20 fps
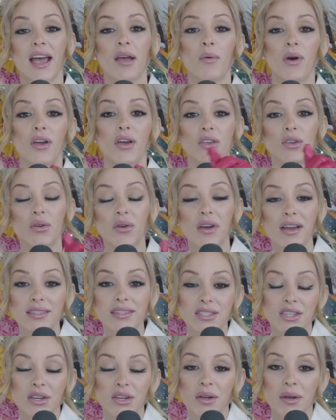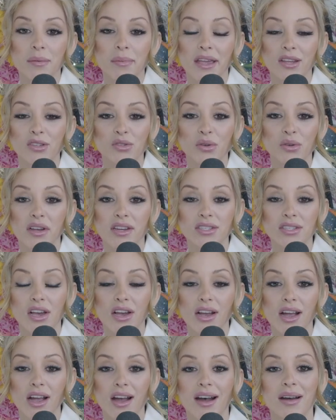I want you guys to go to
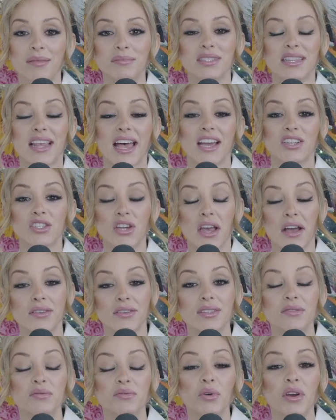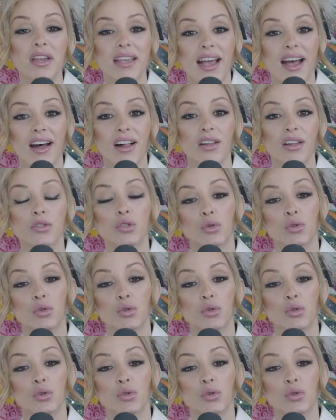patreon.com/House of Royale,